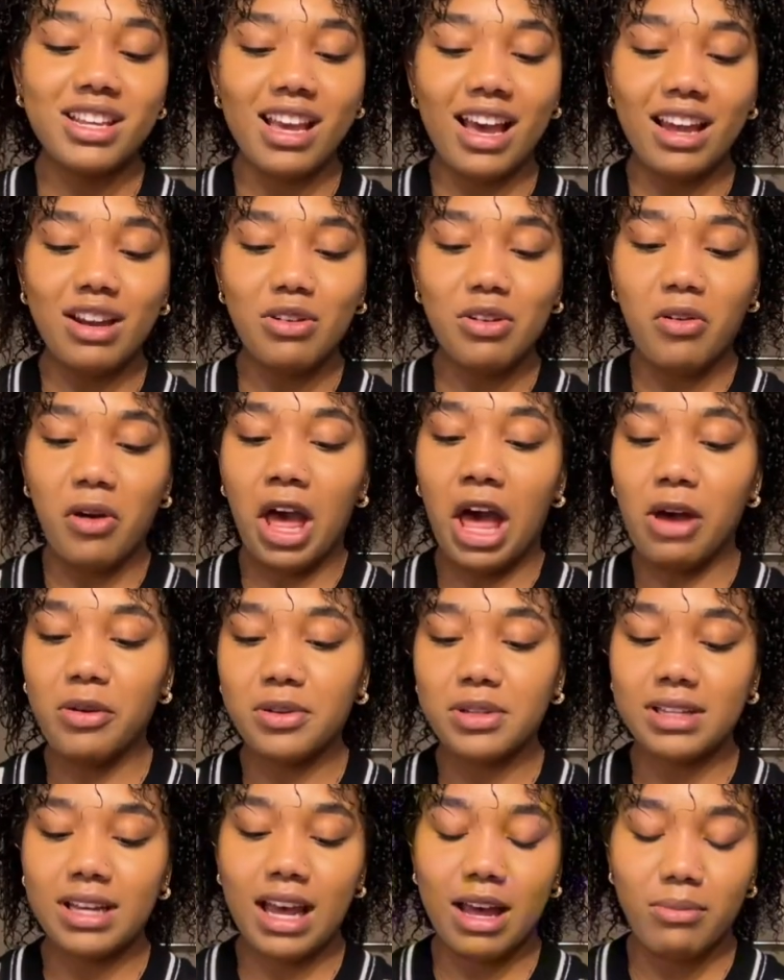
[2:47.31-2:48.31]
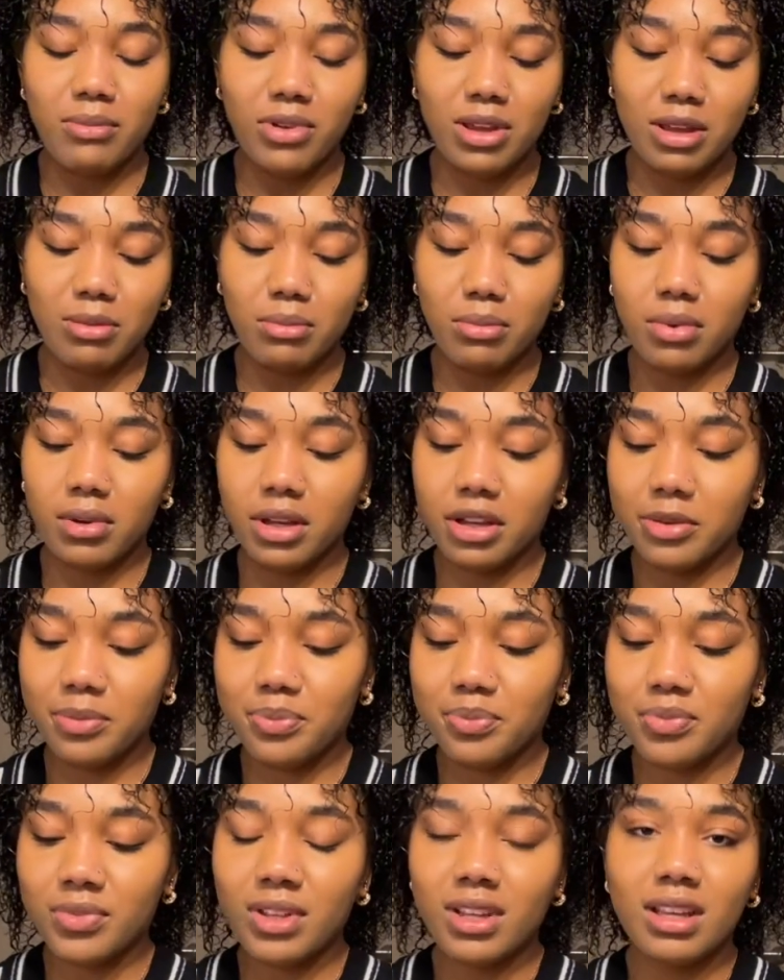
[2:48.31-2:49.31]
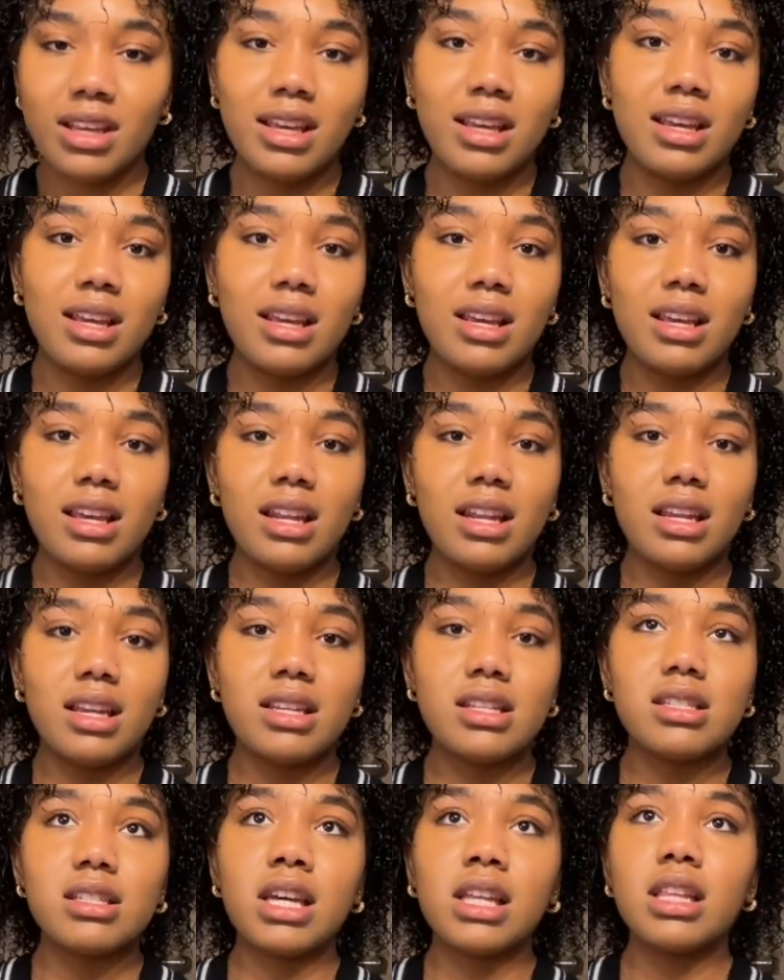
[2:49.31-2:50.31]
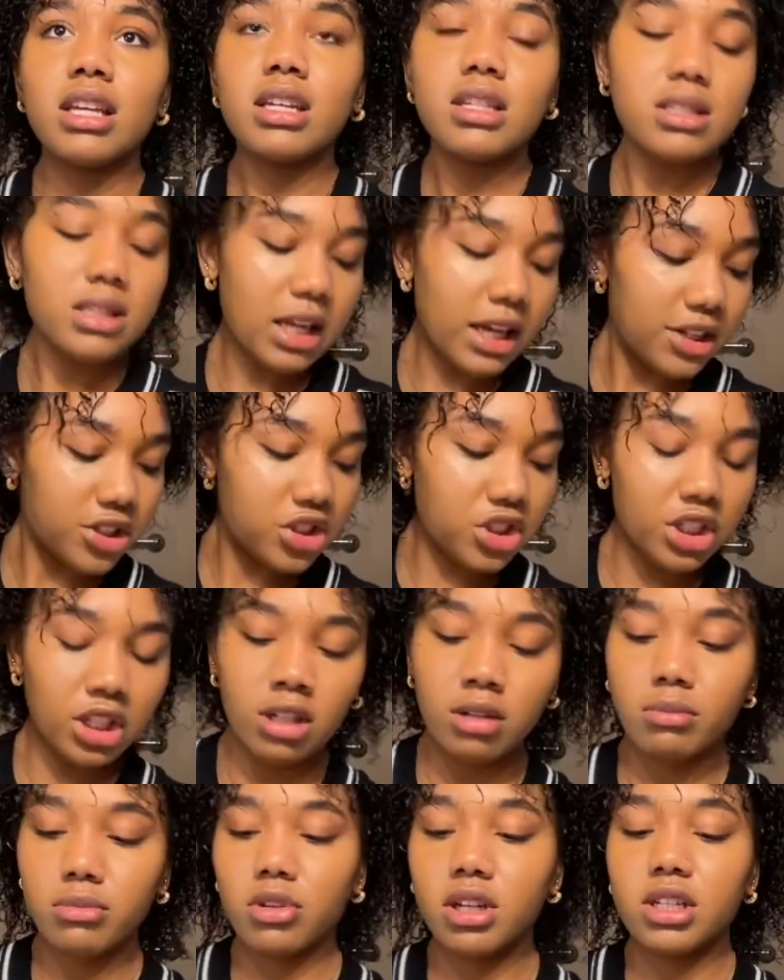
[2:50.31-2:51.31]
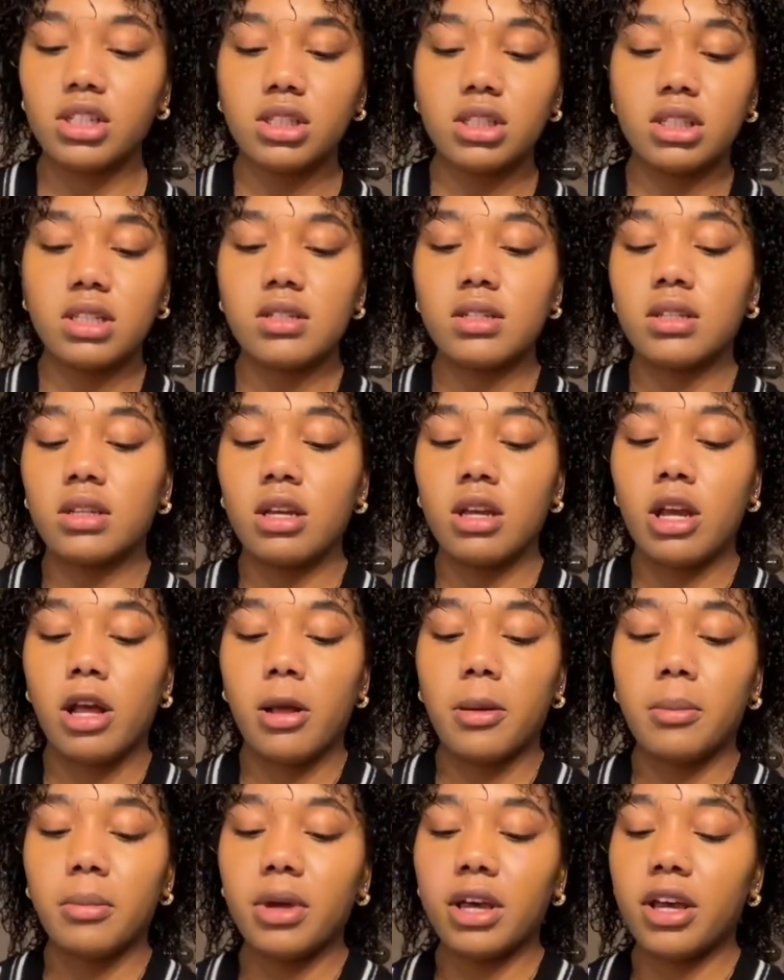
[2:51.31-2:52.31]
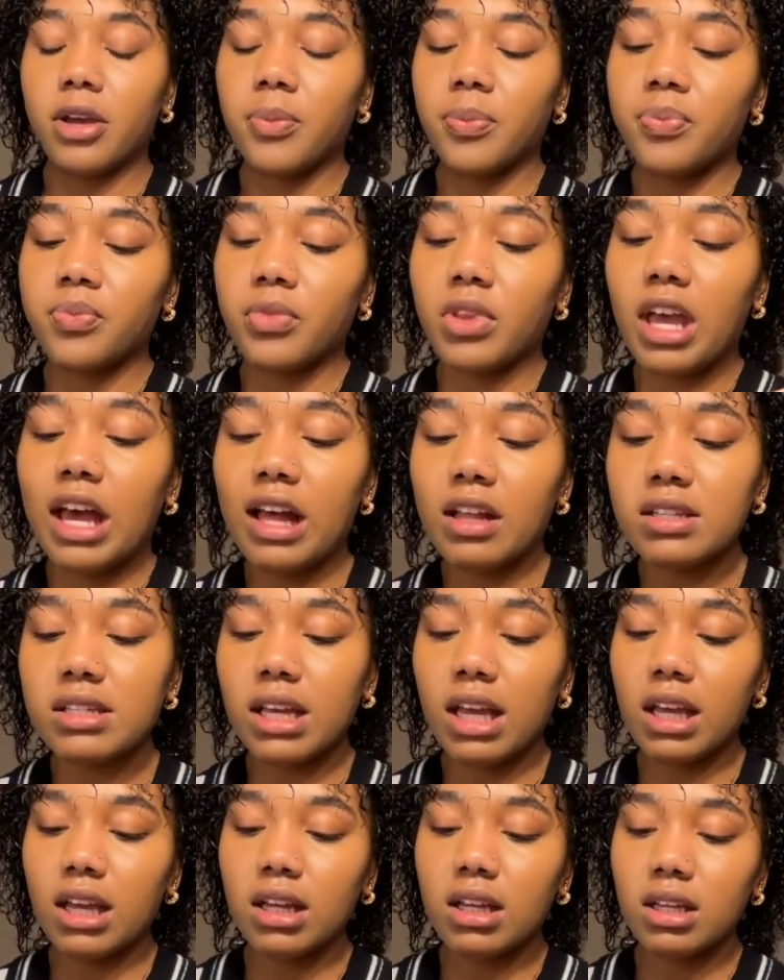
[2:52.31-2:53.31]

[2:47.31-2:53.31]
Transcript: I don't know how it got bent, but it is. I think it's like sheen brushes, but I'll take